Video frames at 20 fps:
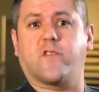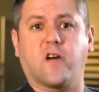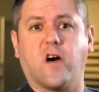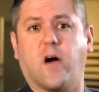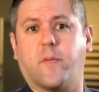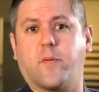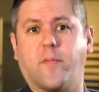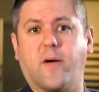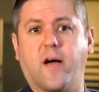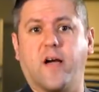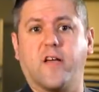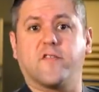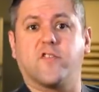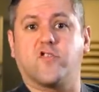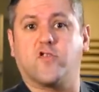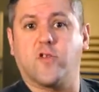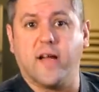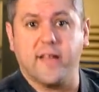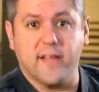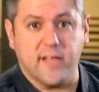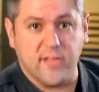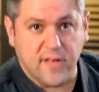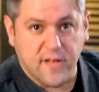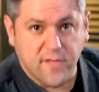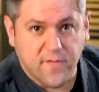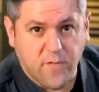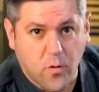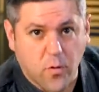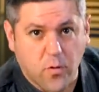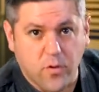a compromise to try to
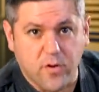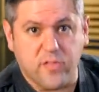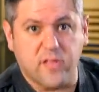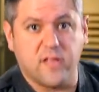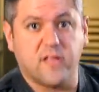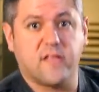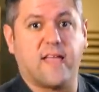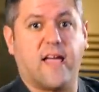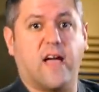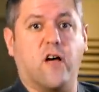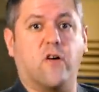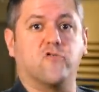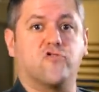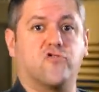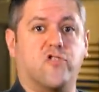lean forward, lean down,